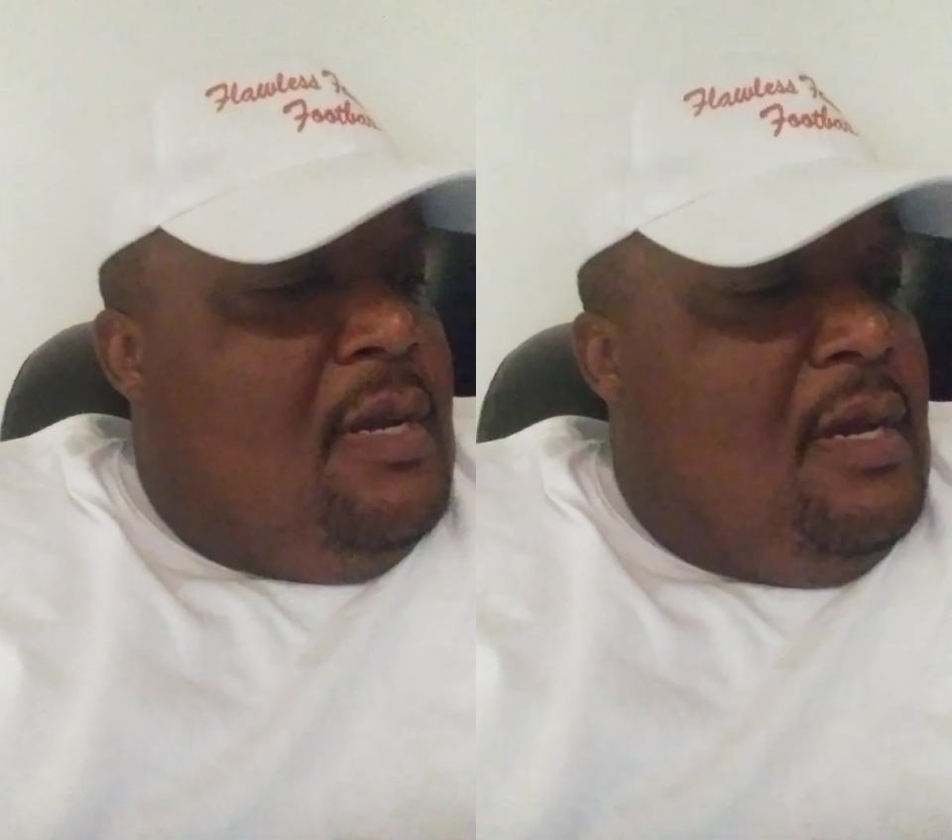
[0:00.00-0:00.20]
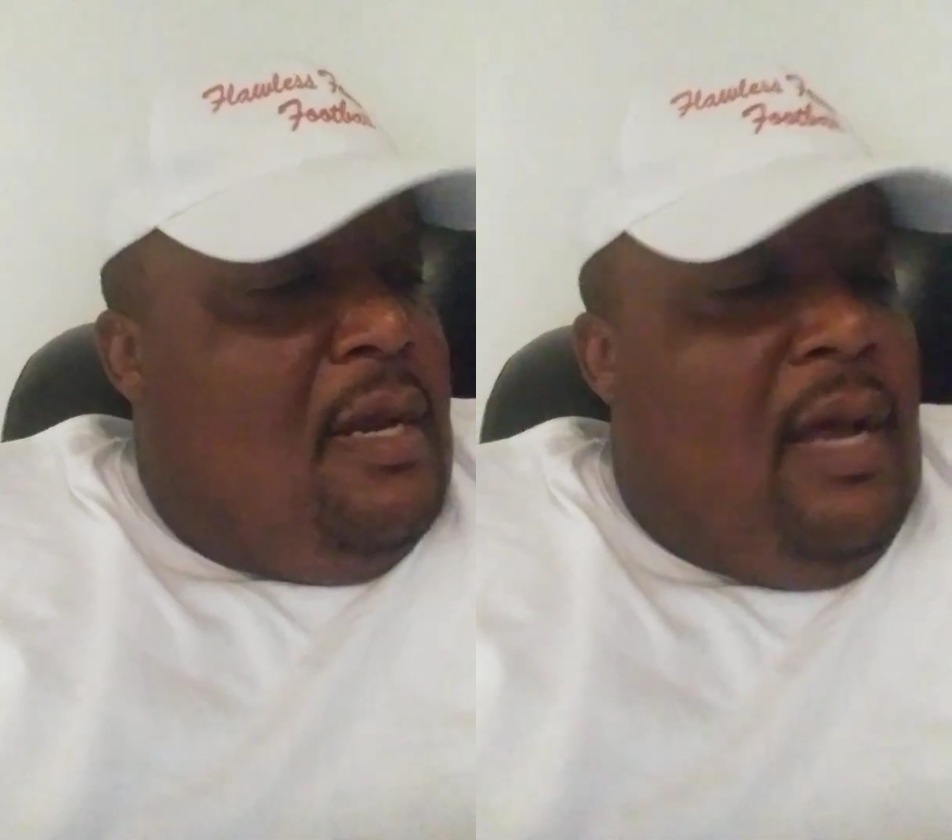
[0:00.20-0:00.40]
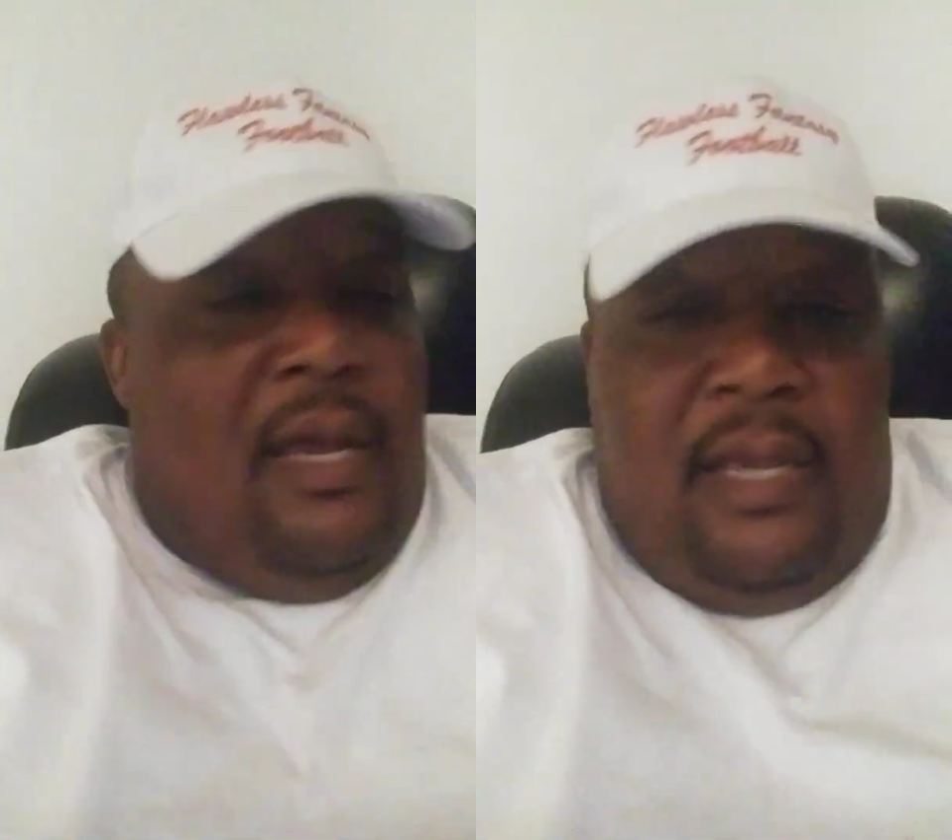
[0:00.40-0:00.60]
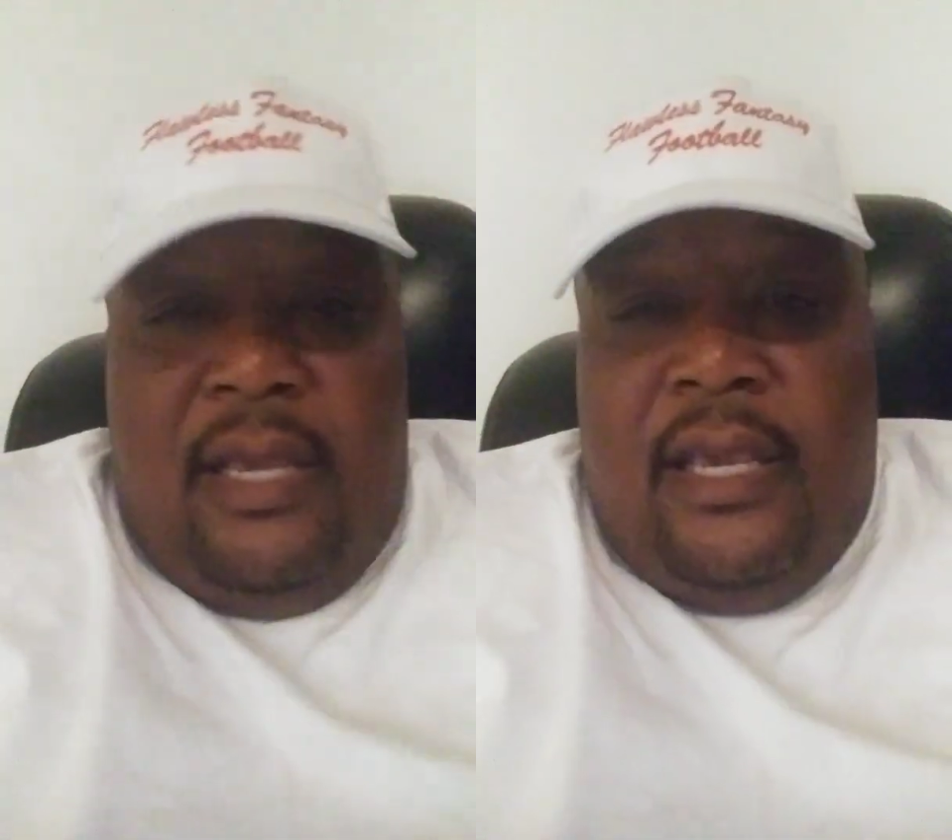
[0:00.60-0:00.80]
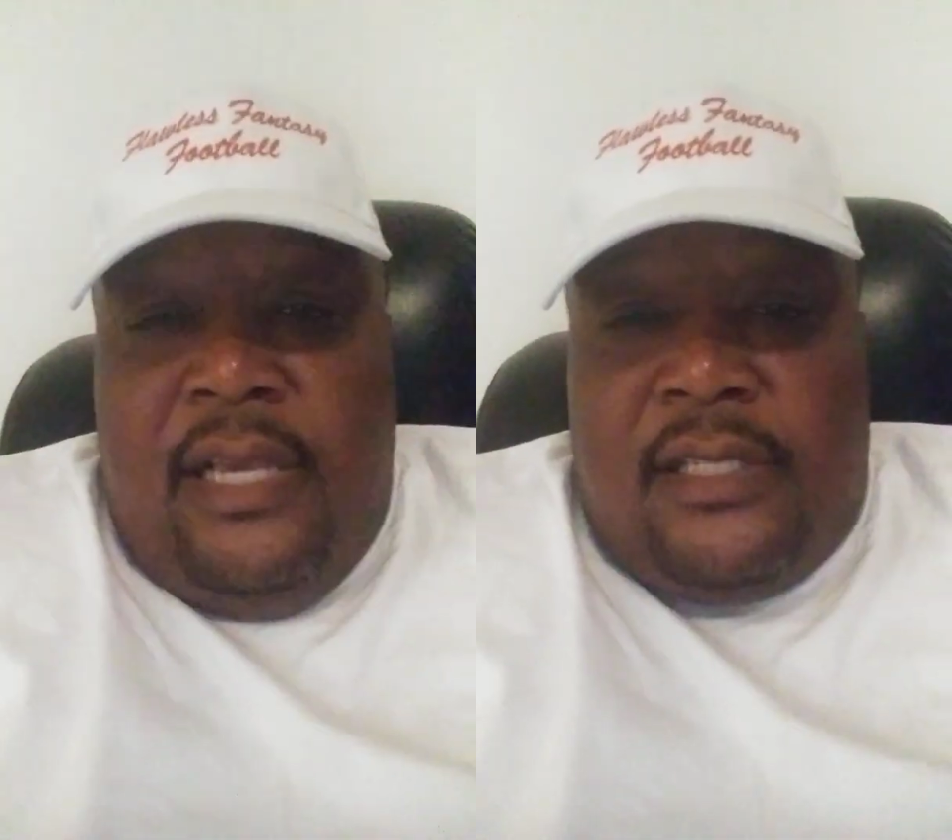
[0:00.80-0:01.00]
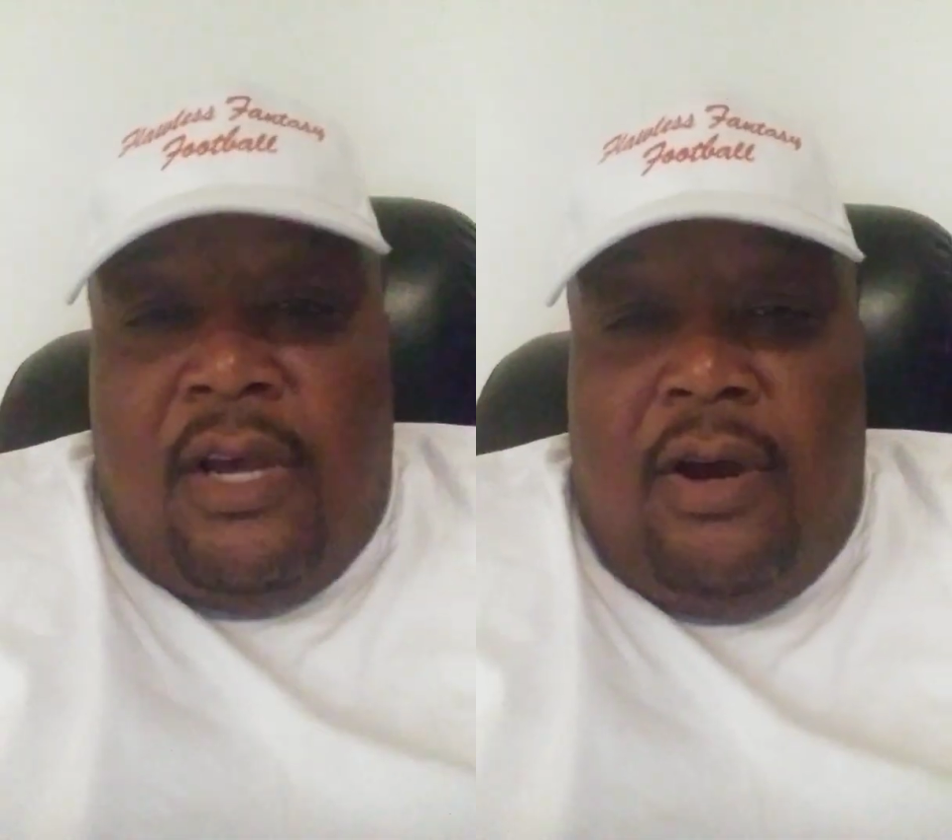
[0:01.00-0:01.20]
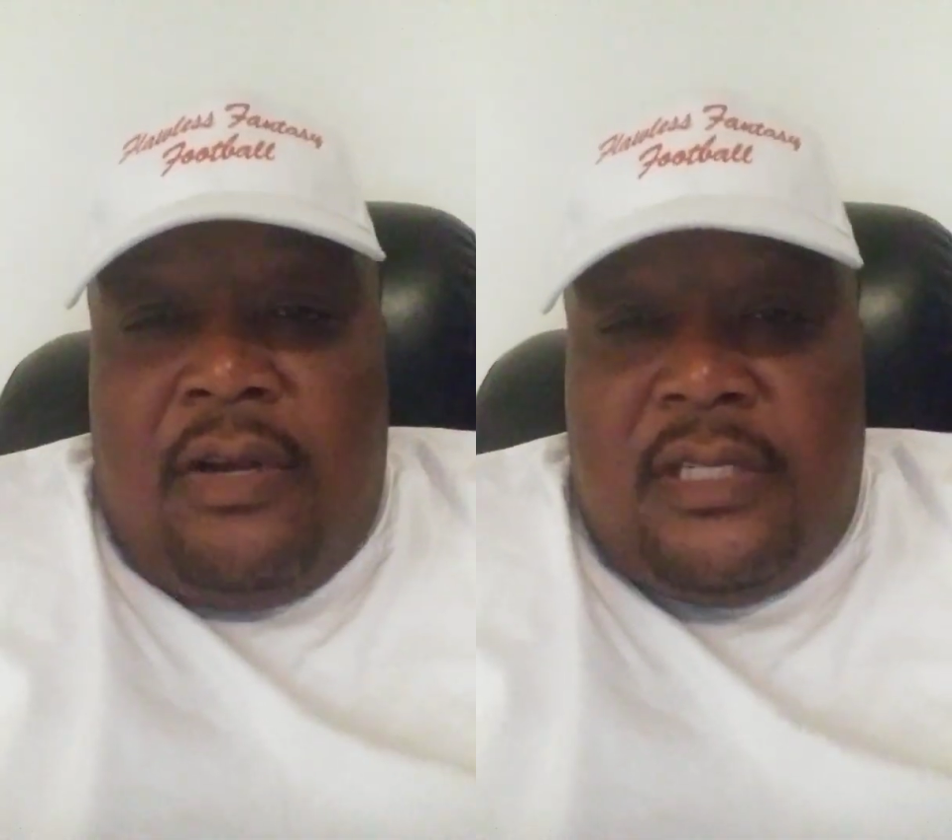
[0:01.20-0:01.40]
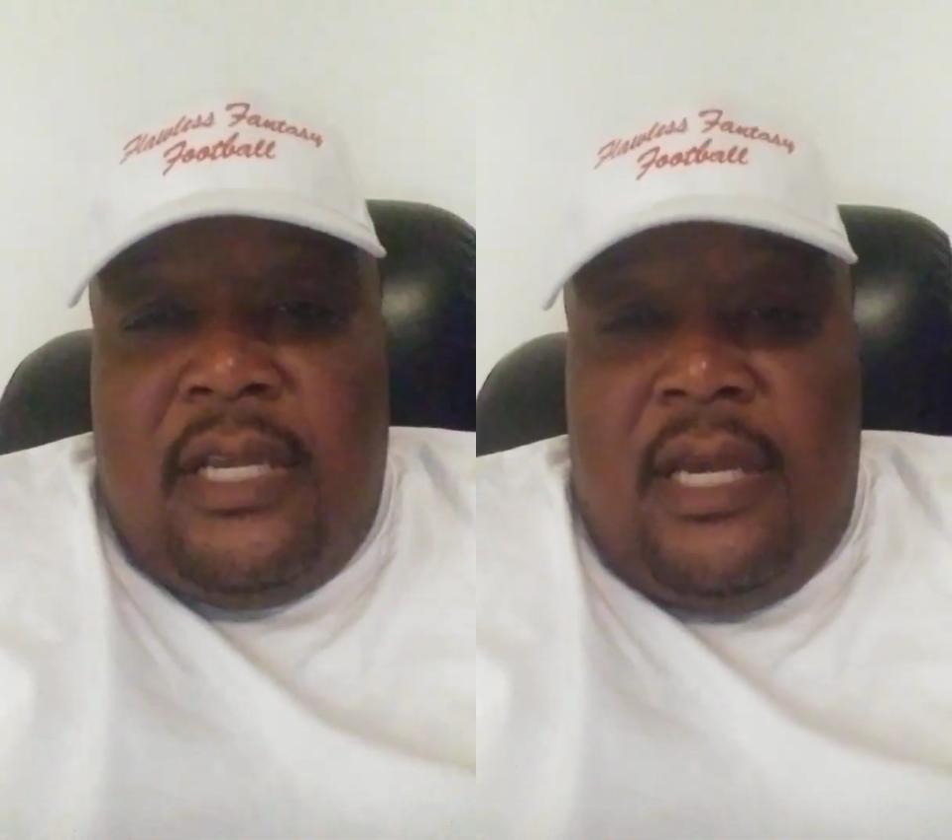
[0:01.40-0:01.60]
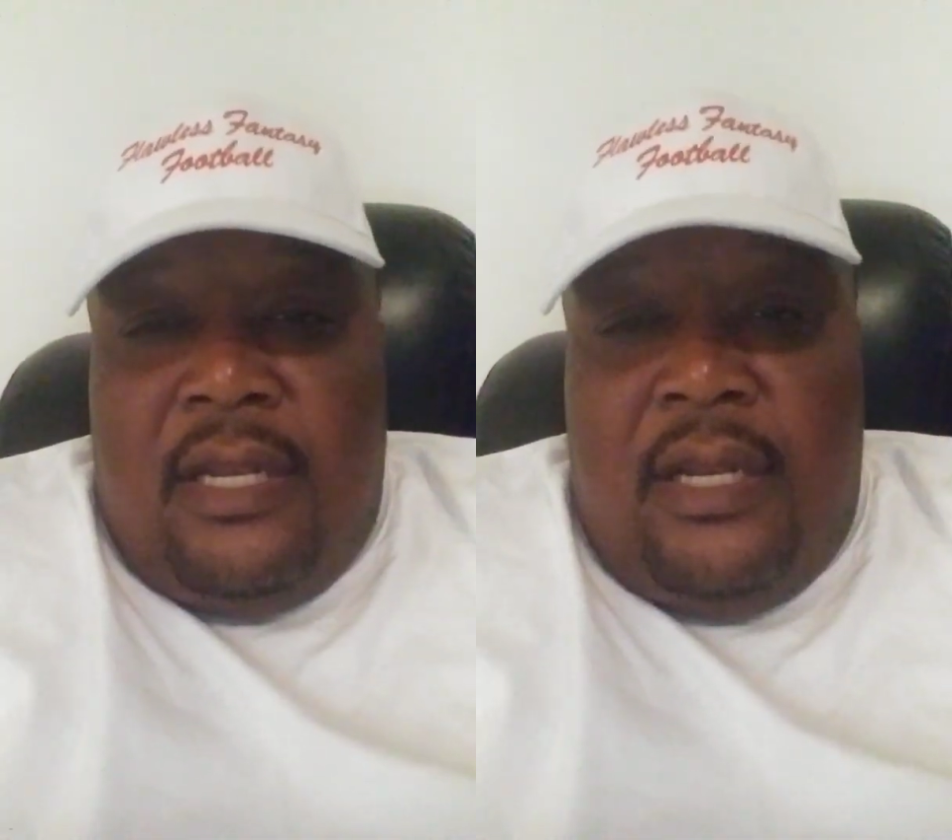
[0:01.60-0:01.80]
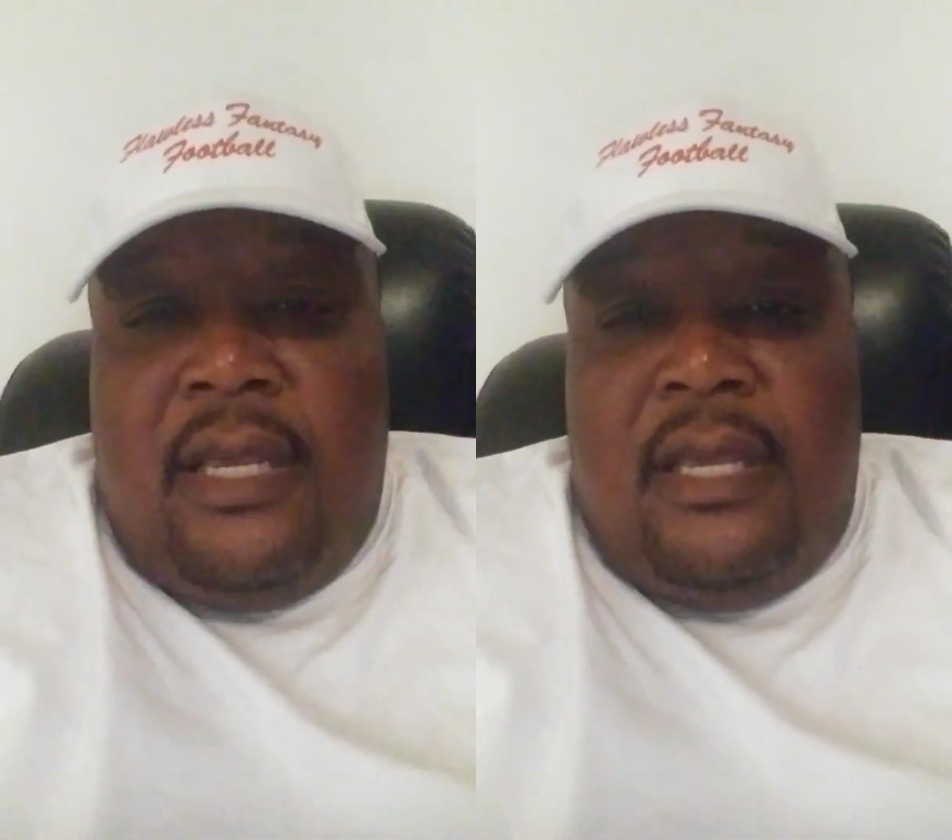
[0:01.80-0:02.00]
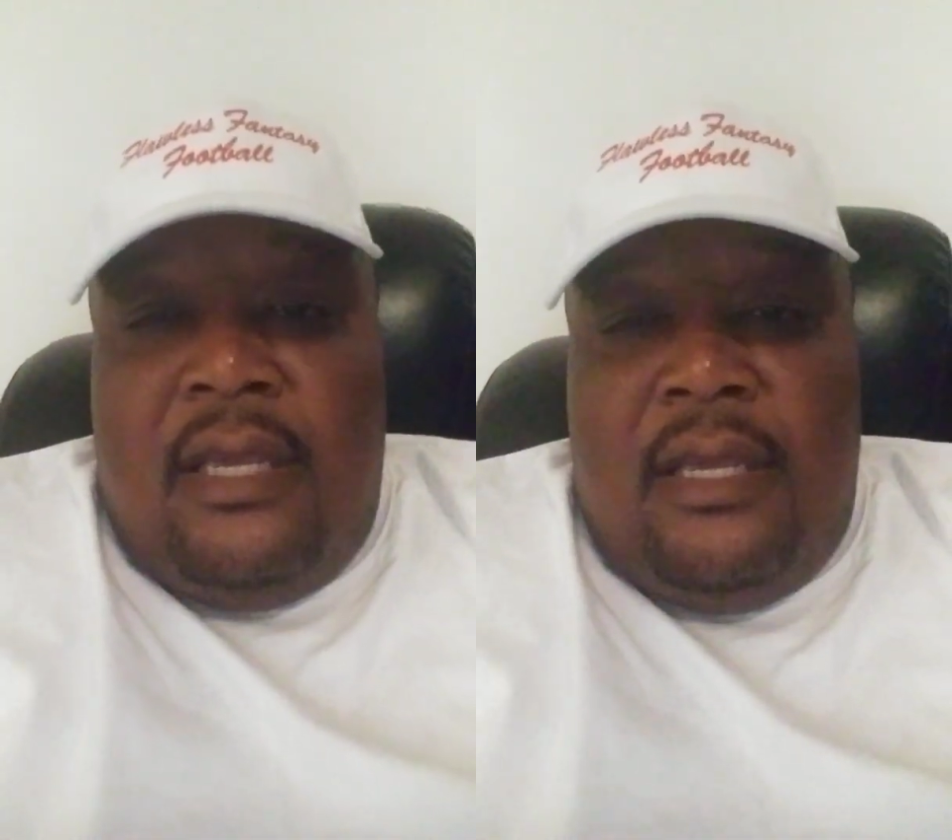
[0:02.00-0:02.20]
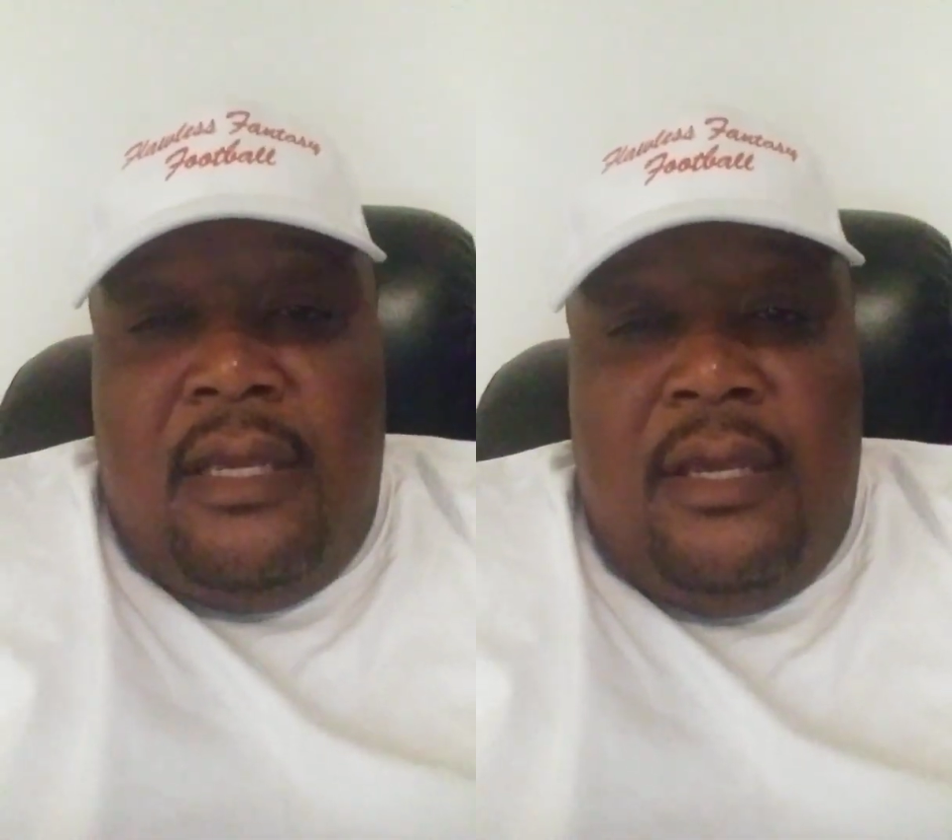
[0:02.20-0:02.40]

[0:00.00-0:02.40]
I like he saw it because he in the league.